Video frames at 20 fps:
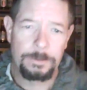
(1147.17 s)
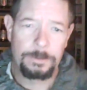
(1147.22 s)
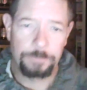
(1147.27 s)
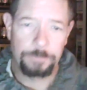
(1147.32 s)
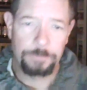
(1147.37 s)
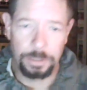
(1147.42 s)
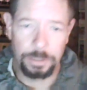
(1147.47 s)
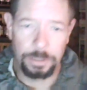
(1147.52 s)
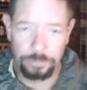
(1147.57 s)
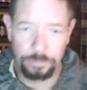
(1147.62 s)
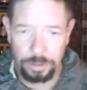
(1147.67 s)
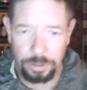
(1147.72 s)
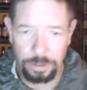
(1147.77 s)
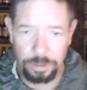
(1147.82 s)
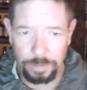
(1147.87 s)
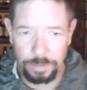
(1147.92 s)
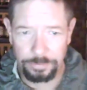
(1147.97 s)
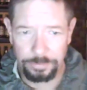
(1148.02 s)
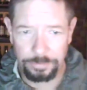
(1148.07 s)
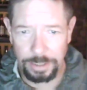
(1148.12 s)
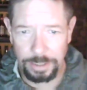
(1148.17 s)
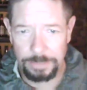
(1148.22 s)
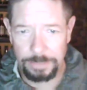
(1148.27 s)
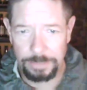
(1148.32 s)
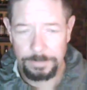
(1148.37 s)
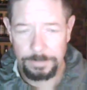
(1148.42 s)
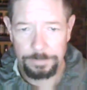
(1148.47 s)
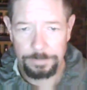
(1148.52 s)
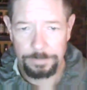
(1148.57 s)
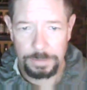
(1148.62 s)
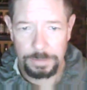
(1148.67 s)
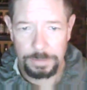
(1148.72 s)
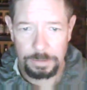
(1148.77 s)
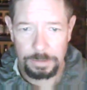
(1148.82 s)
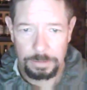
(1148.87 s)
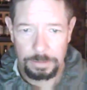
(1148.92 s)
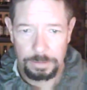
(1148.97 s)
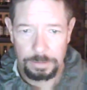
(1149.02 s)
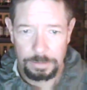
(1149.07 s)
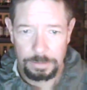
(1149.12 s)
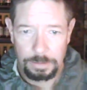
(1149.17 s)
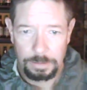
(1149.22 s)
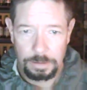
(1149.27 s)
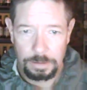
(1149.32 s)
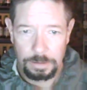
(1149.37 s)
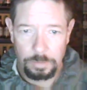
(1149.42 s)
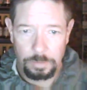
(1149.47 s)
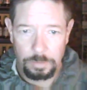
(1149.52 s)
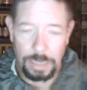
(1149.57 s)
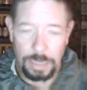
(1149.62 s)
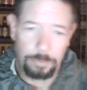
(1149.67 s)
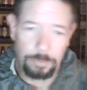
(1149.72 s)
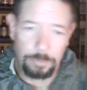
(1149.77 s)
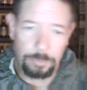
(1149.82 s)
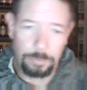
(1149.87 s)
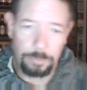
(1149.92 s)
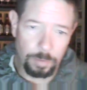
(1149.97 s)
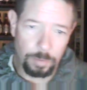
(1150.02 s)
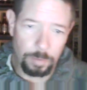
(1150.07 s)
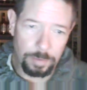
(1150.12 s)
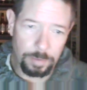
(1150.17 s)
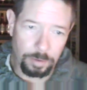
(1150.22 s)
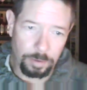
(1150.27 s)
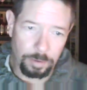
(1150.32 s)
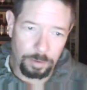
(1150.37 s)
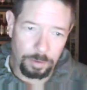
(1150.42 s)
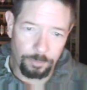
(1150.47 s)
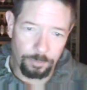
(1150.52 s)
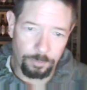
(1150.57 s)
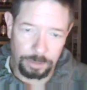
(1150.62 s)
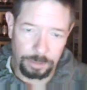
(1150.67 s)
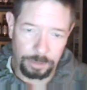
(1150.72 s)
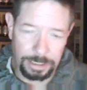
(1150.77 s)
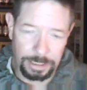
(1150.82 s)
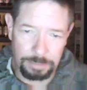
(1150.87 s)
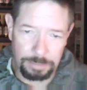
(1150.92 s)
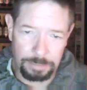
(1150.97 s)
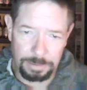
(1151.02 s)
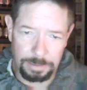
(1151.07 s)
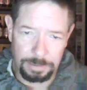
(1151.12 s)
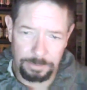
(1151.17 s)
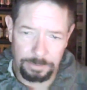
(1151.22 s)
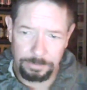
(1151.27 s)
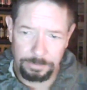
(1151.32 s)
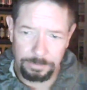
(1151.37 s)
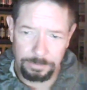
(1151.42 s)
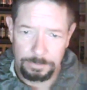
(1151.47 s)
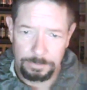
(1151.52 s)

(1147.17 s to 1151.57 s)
years ago, I said, well, that was when we were officially enemies.